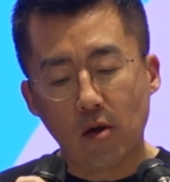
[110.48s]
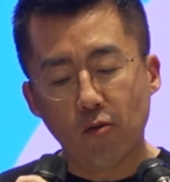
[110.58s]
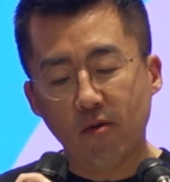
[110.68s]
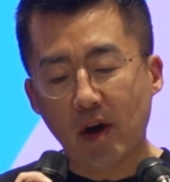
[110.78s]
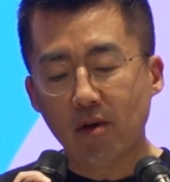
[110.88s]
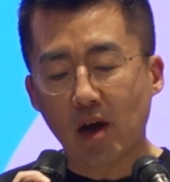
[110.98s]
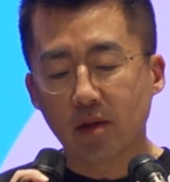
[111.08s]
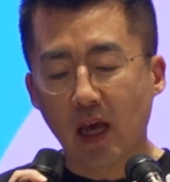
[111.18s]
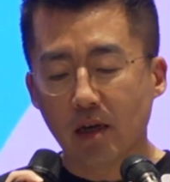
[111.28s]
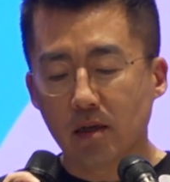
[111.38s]
we found out
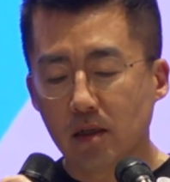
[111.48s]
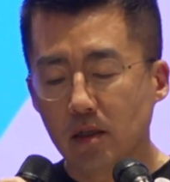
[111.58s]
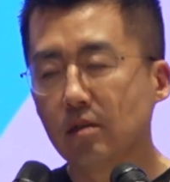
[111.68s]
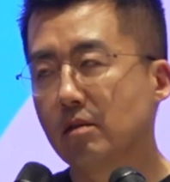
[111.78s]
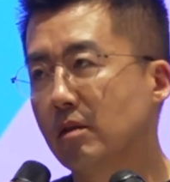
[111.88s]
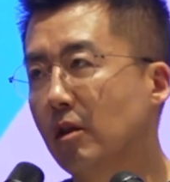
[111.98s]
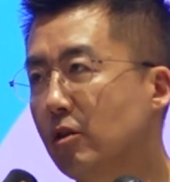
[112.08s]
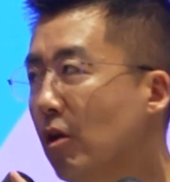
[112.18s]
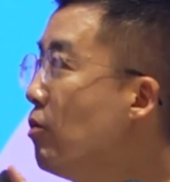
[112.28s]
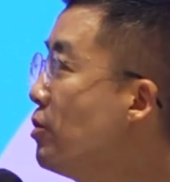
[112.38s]
that
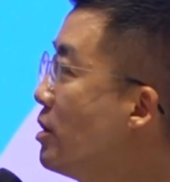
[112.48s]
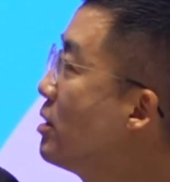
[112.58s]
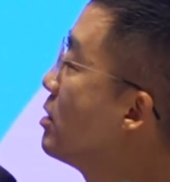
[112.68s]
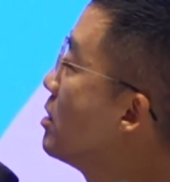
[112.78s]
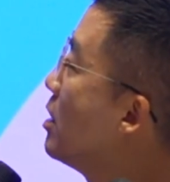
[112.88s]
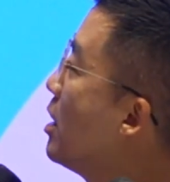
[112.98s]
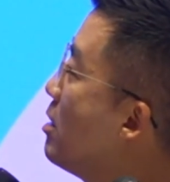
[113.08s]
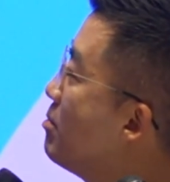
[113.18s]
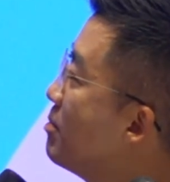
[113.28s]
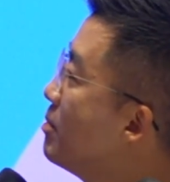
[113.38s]
those
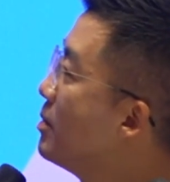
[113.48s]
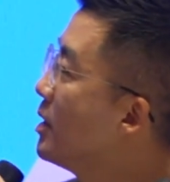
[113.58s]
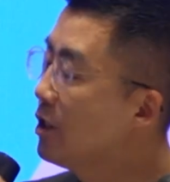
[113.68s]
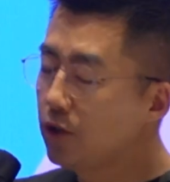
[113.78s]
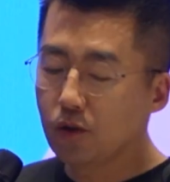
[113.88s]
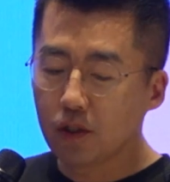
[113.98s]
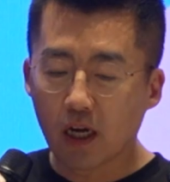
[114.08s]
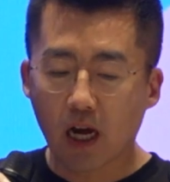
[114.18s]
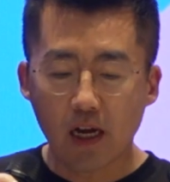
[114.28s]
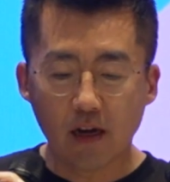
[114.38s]
issues are
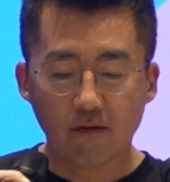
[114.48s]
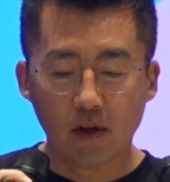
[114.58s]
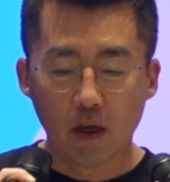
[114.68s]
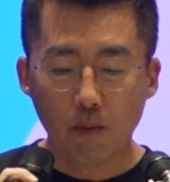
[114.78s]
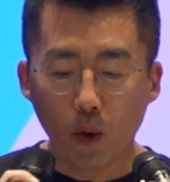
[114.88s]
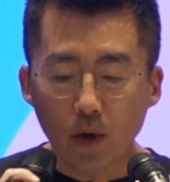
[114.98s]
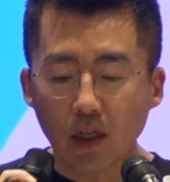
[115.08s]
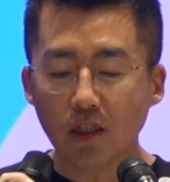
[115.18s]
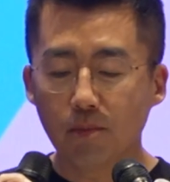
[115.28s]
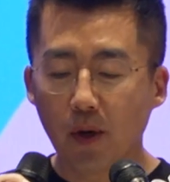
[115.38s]
kind of
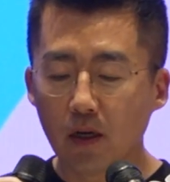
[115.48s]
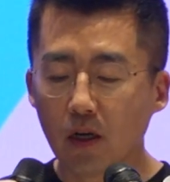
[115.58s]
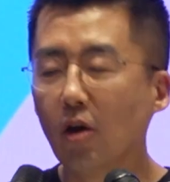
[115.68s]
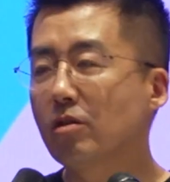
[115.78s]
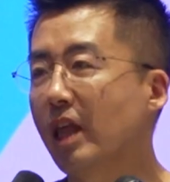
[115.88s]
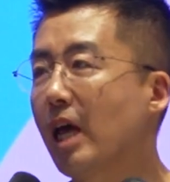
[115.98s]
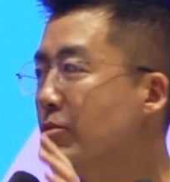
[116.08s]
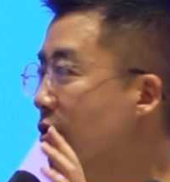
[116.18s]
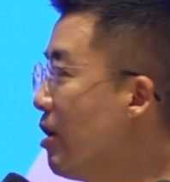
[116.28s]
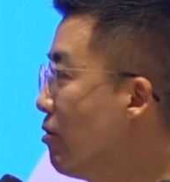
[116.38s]
important, but not that
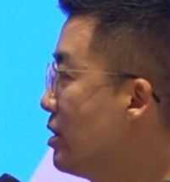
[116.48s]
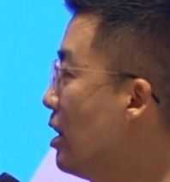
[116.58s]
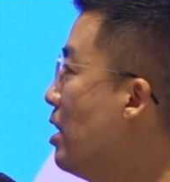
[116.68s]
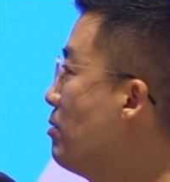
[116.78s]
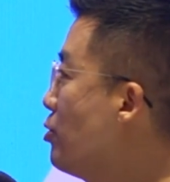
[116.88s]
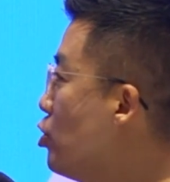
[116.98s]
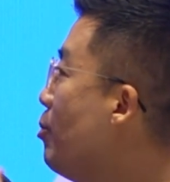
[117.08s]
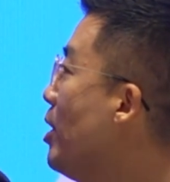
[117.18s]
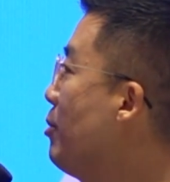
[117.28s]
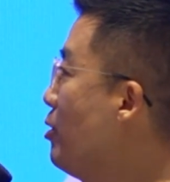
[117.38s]

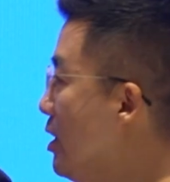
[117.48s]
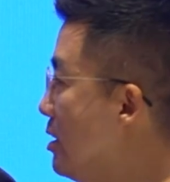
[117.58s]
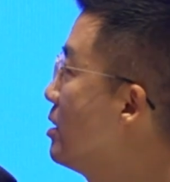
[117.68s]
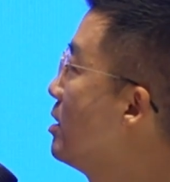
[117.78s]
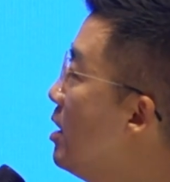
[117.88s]
super important.